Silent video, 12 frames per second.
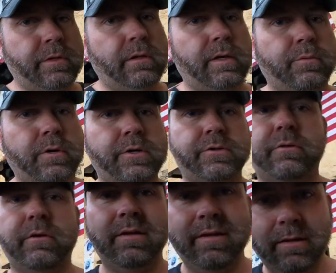to put a lot of pressure
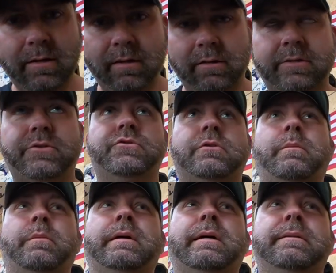on it. Let the
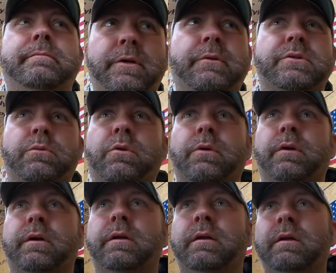drill bit do its
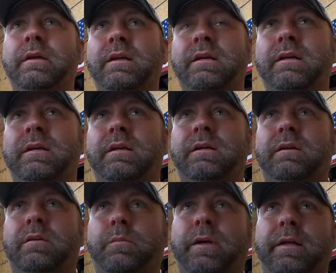work.
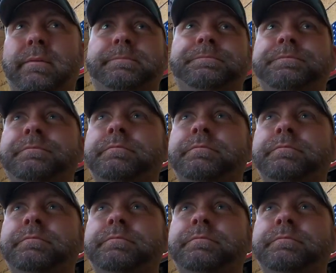But